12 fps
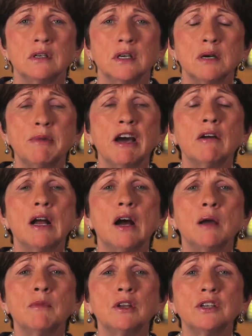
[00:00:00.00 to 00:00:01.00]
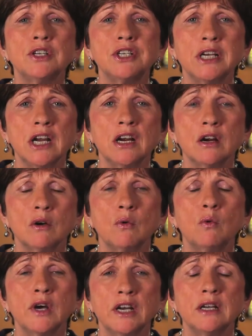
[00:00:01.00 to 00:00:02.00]
about how I'm going to share
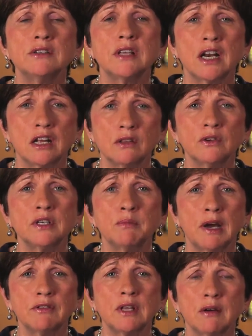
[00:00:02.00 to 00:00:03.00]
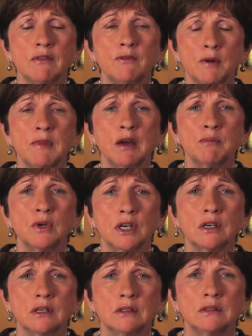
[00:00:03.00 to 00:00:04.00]
what it is that I learned about that from that book.